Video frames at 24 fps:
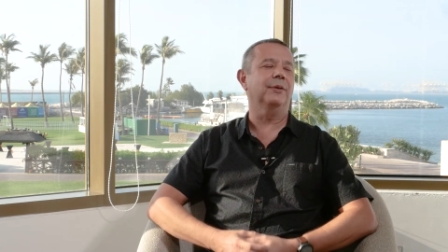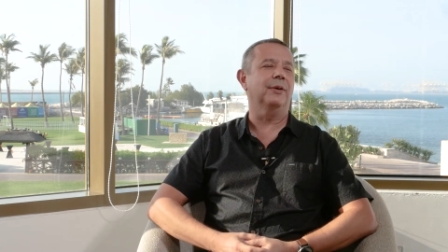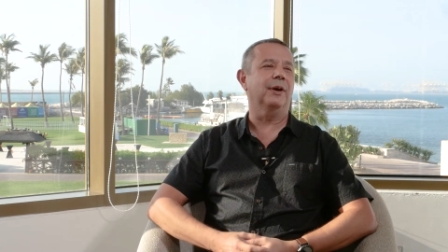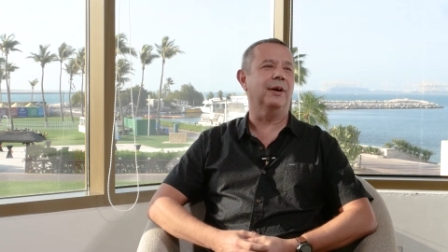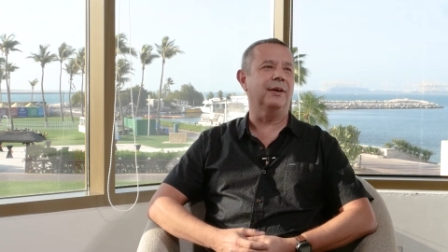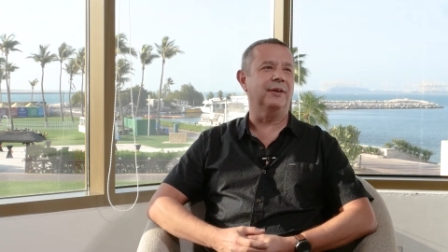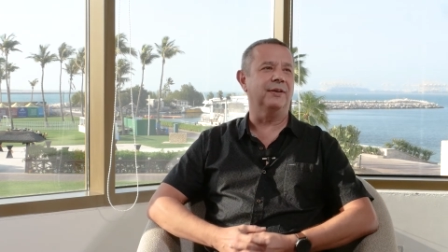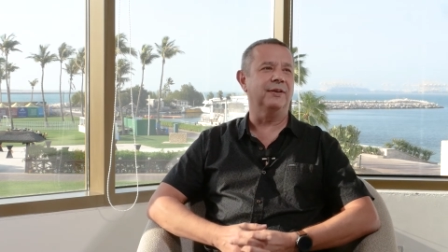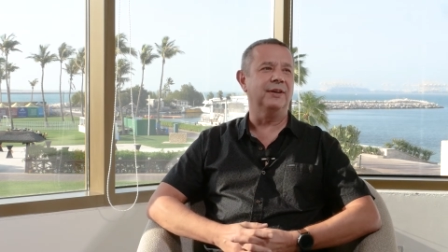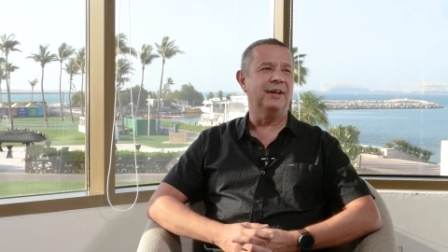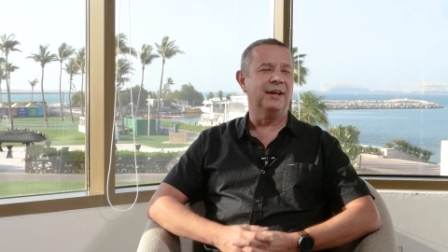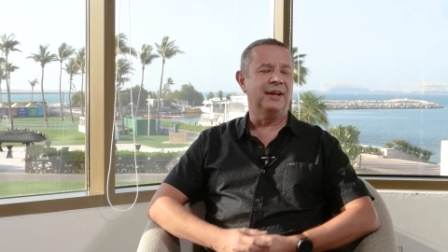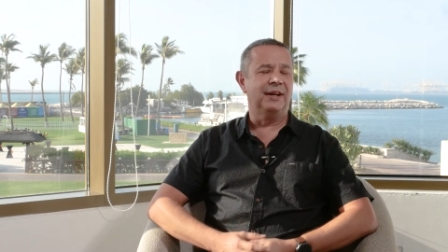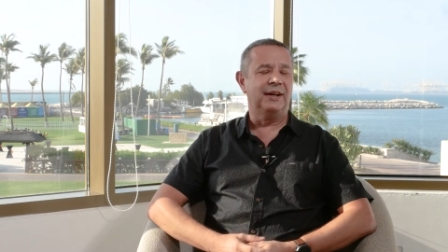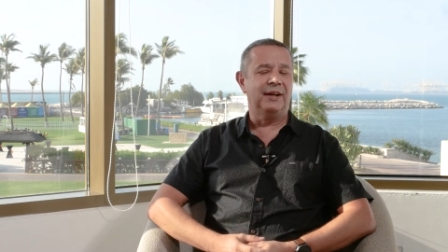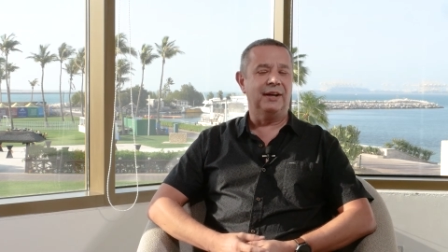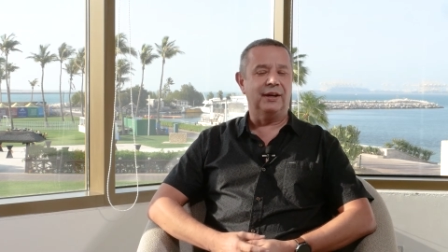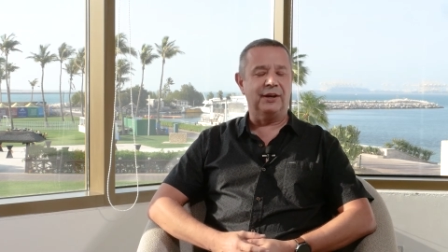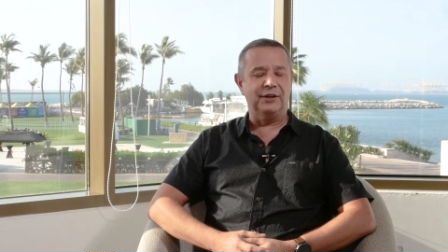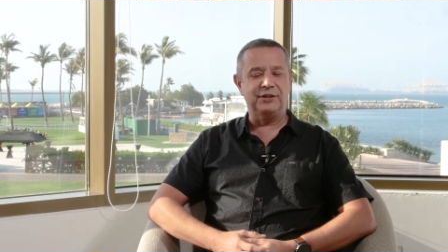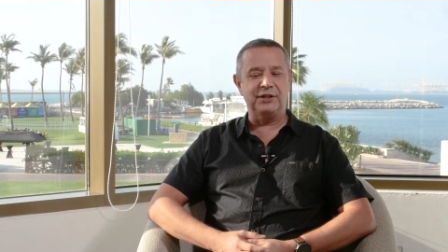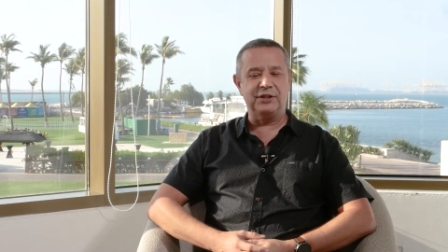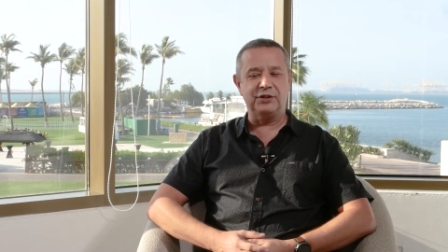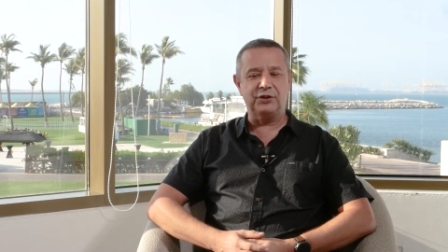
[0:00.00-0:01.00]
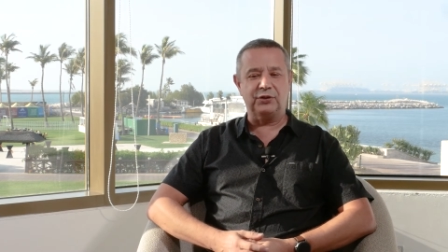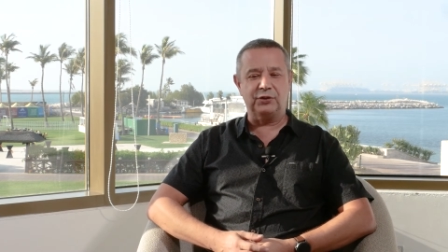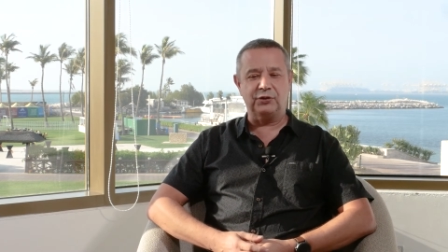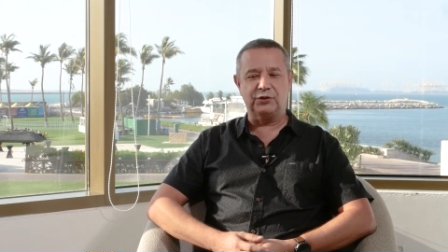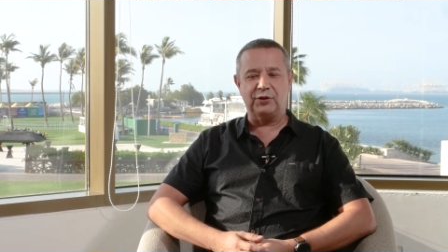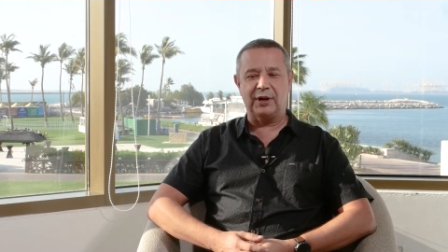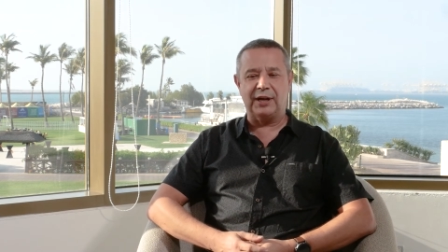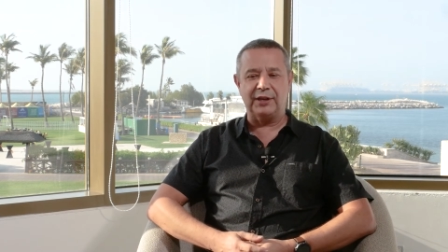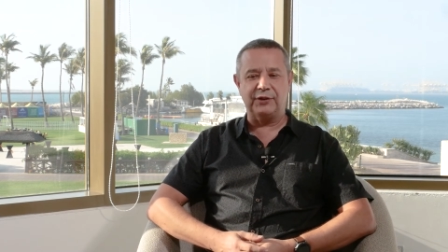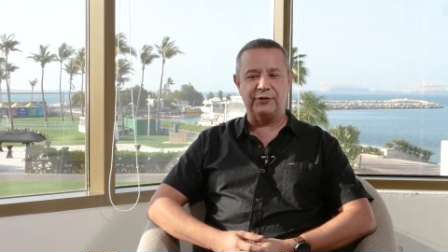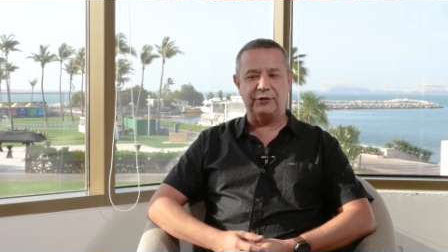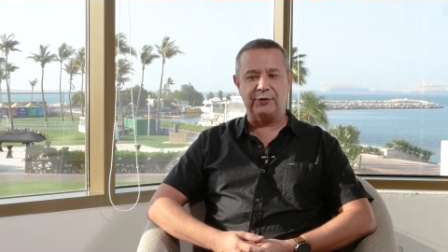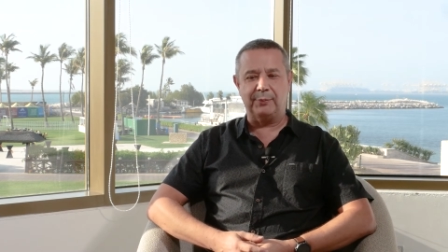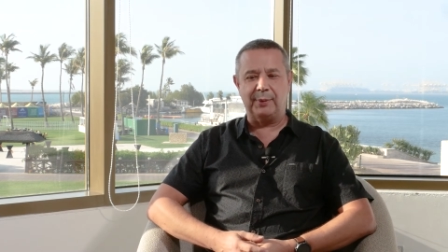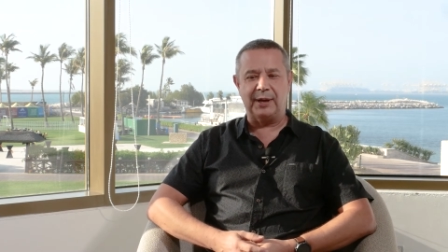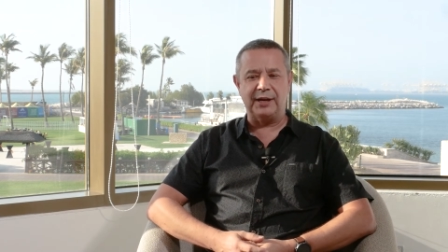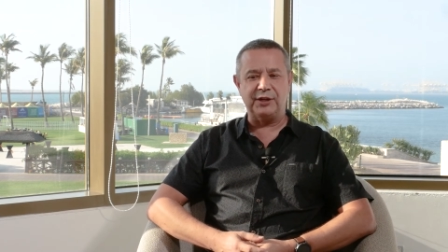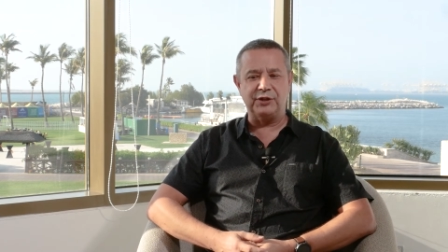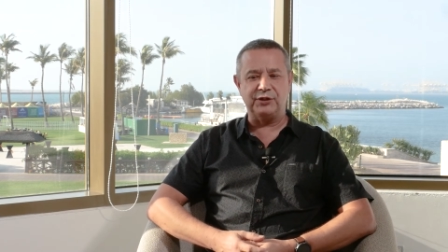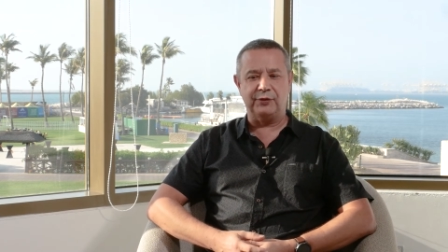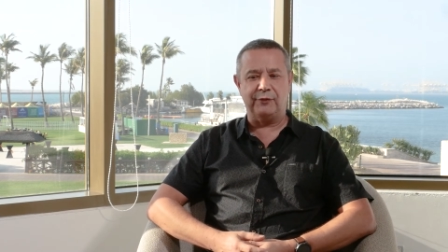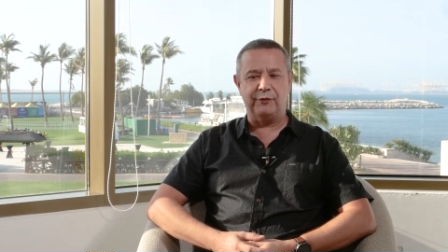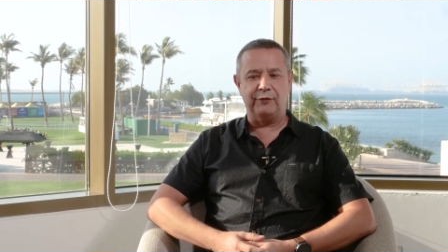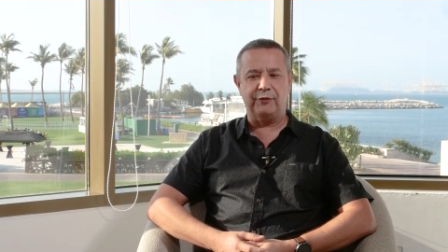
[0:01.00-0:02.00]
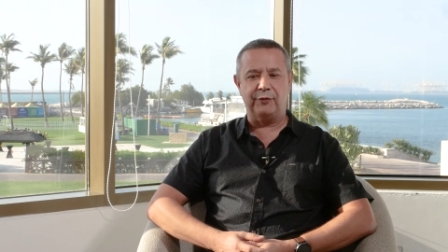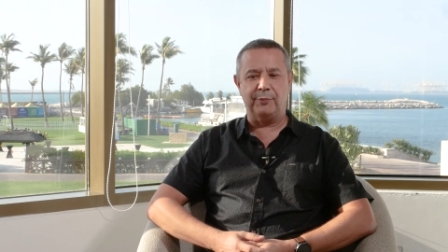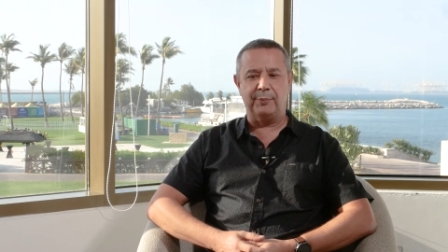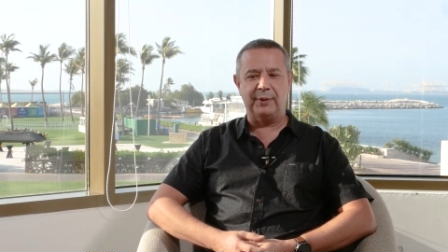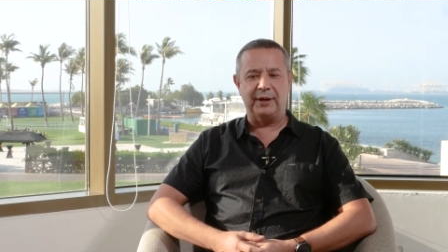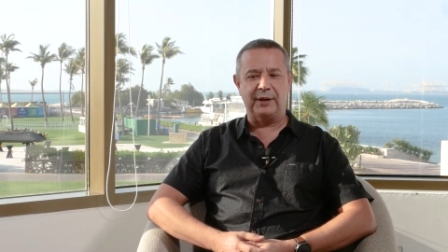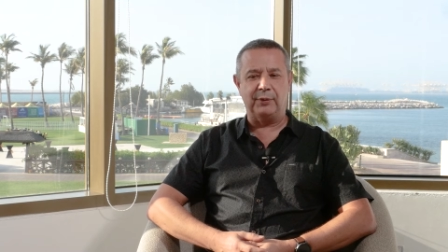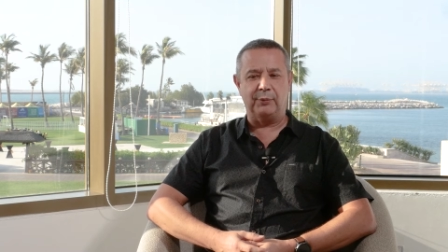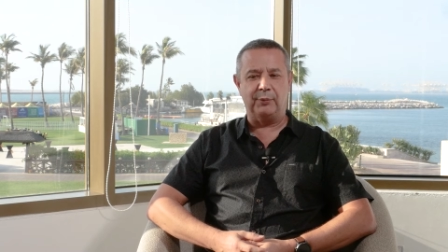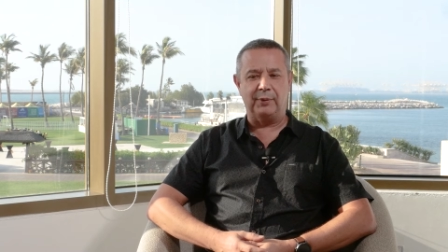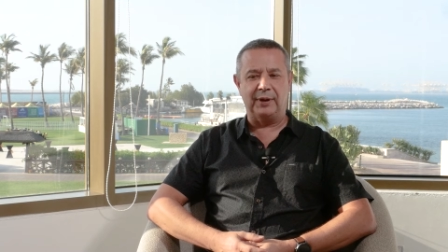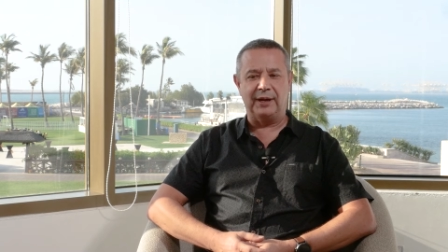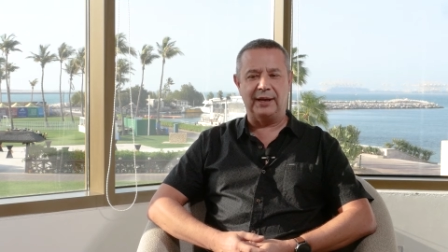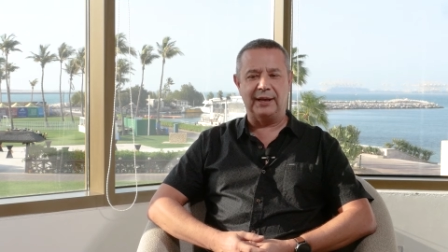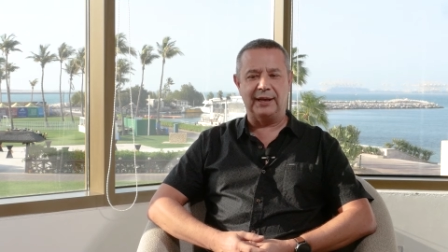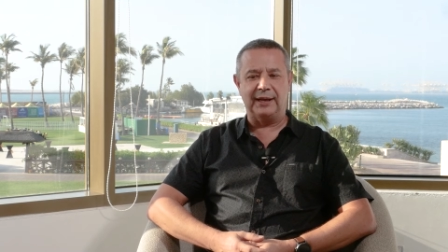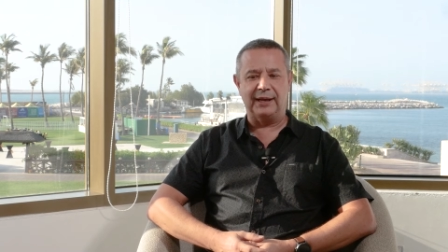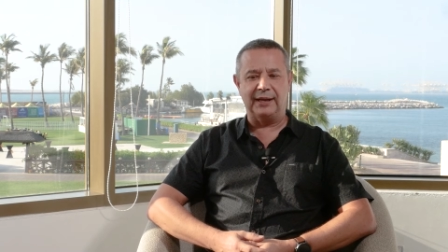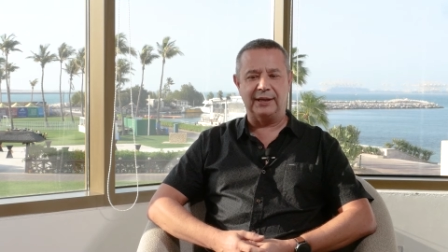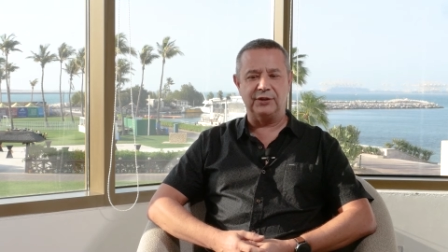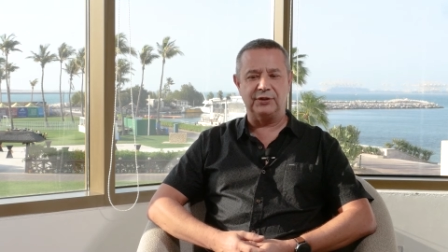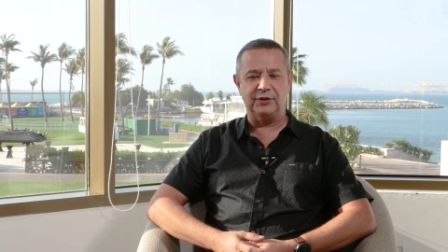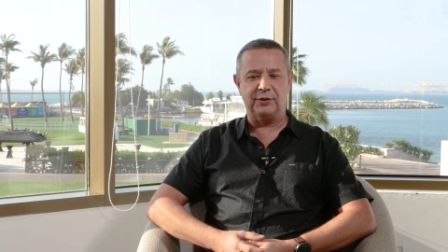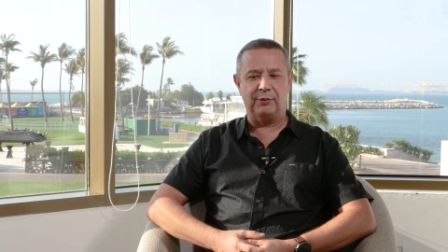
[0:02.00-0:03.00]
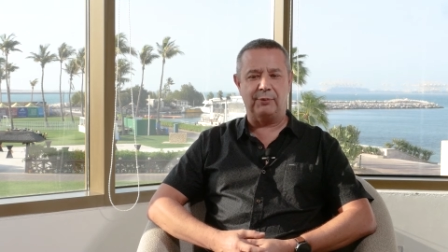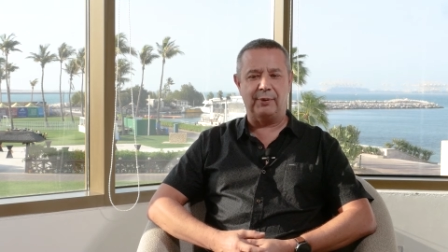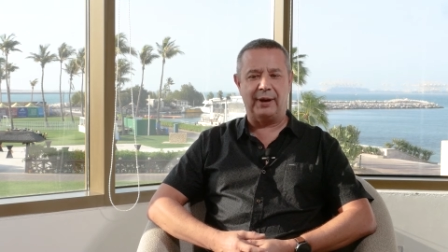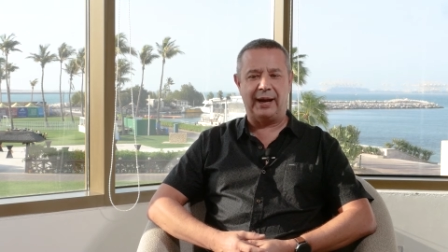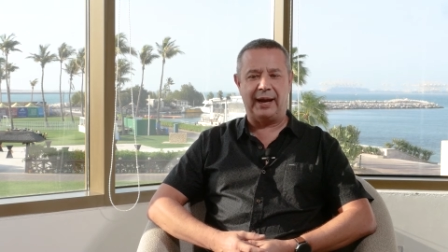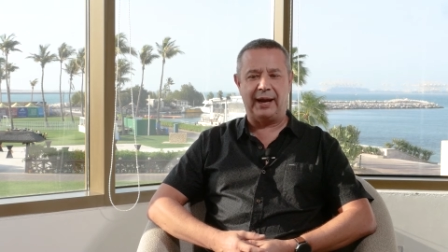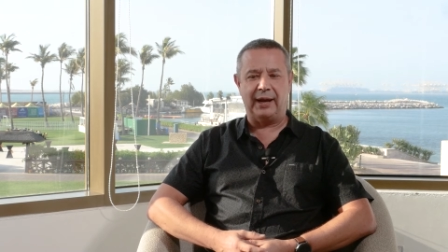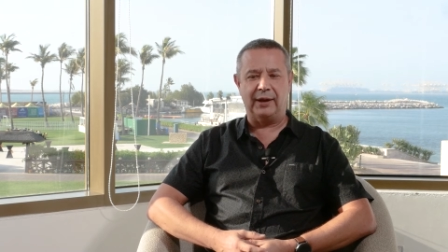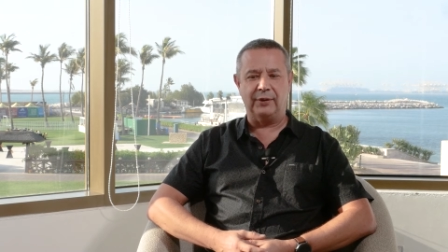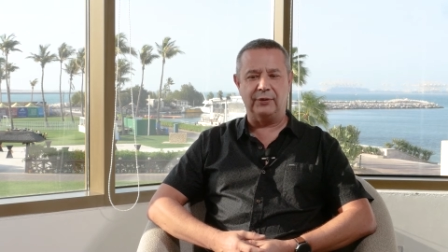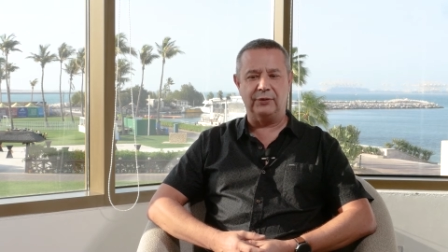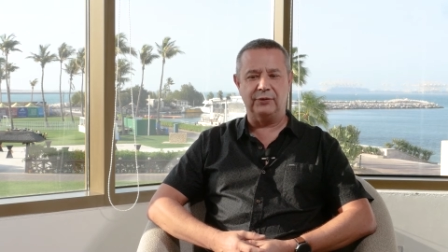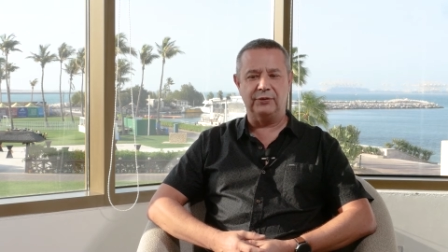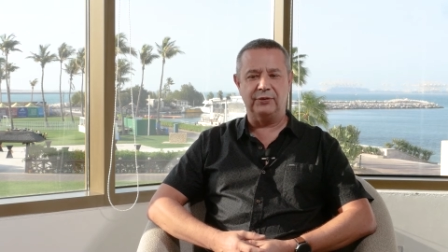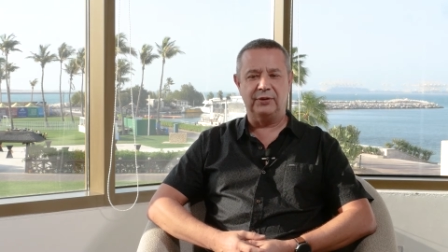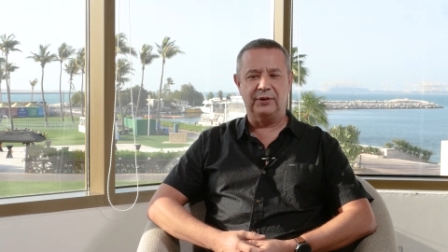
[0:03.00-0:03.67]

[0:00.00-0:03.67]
And a digital transformation for me really is around